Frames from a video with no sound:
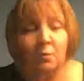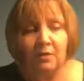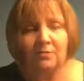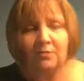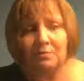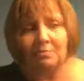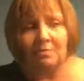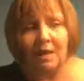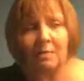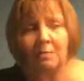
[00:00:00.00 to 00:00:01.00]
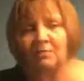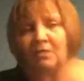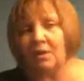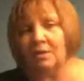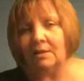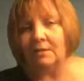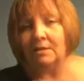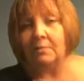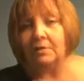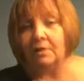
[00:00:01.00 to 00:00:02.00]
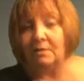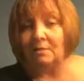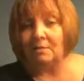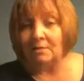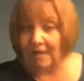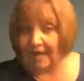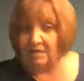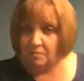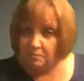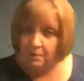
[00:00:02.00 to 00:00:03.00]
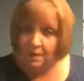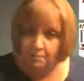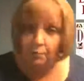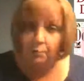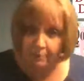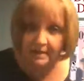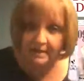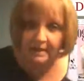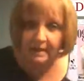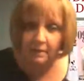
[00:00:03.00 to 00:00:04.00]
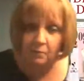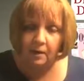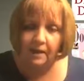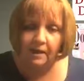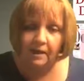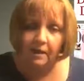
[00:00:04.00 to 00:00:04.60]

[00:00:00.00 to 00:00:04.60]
we've maybe have tightened things up so that there's less people breeding in that way,